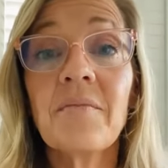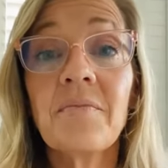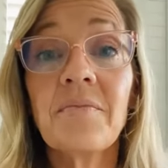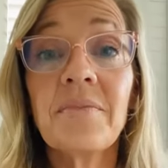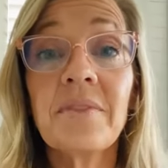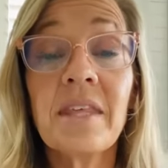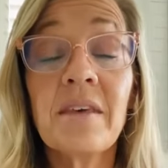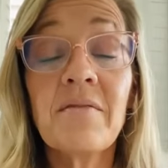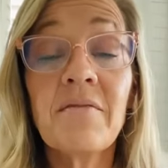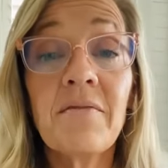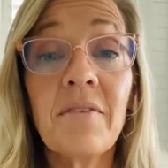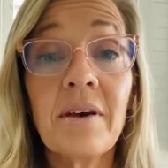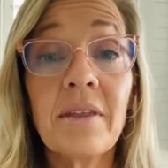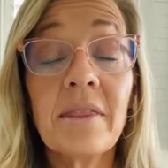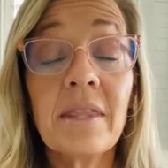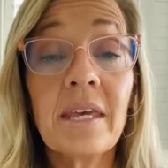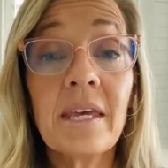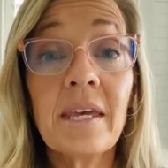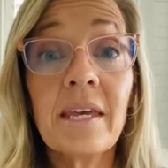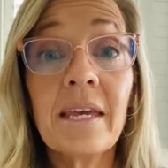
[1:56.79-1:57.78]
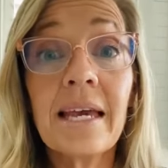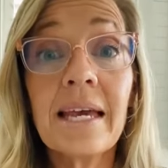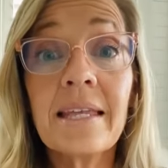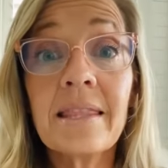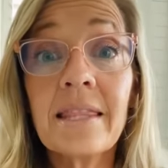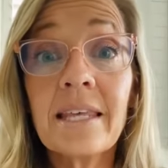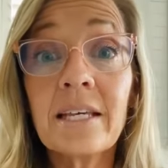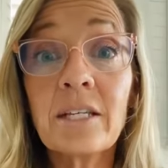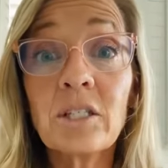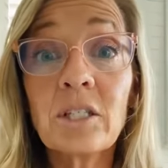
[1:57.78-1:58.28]

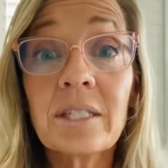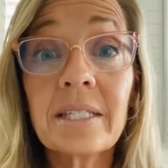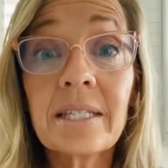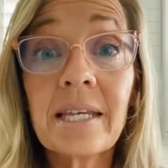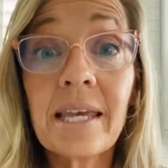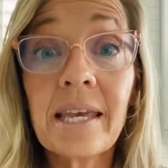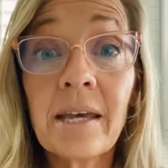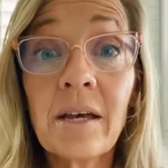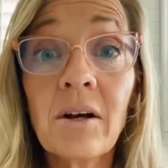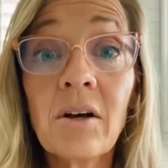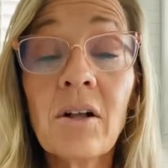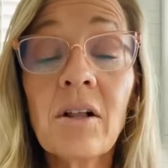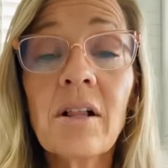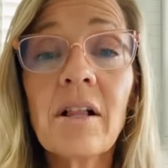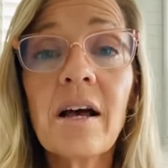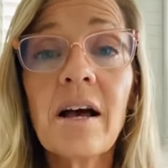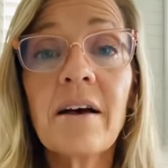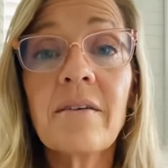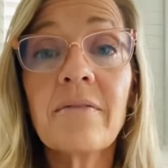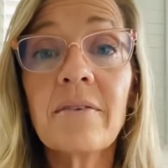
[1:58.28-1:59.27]
the skill of